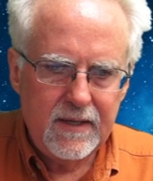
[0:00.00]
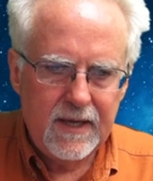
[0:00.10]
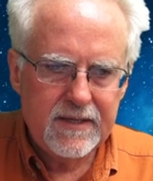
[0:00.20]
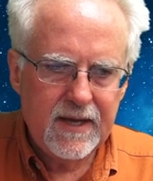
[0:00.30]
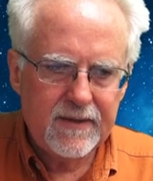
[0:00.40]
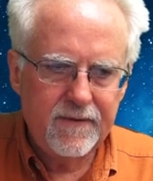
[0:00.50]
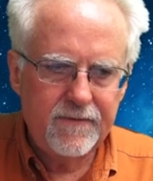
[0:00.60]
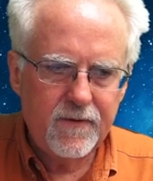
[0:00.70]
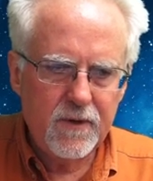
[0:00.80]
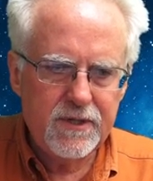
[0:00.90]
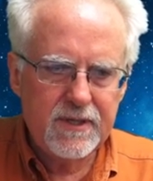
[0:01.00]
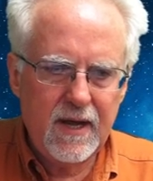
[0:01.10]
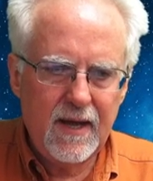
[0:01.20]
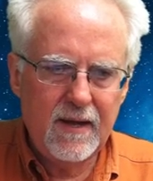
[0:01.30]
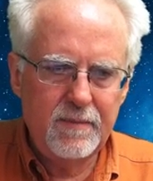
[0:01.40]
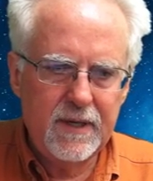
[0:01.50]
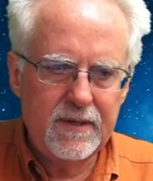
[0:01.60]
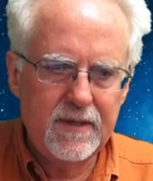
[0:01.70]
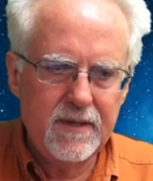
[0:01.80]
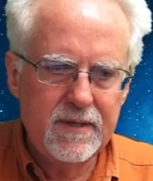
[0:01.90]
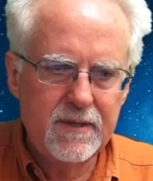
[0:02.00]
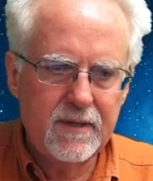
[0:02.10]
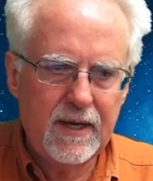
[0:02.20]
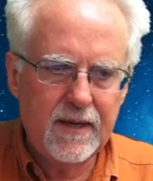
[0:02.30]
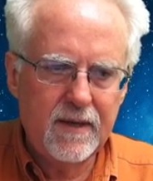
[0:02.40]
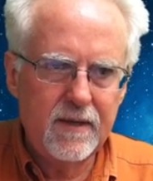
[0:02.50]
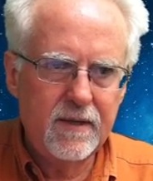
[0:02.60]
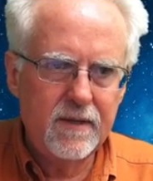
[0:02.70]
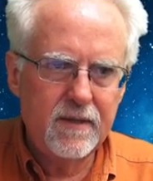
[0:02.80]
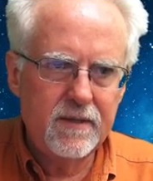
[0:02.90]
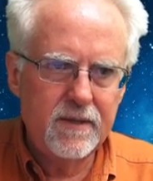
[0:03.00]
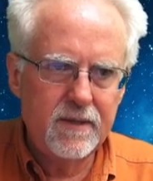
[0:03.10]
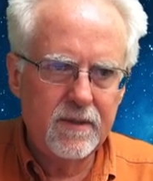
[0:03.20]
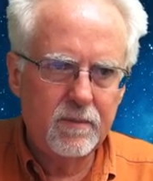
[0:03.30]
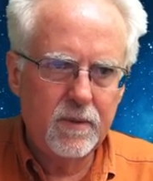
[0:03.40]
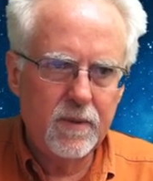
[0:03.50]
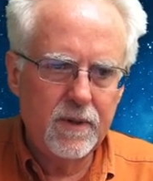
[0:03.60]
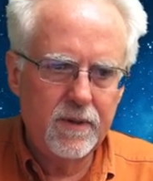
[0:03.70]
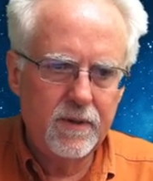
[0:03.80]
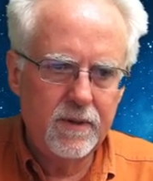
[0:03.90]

it's like the first time it doesn't like the serial port.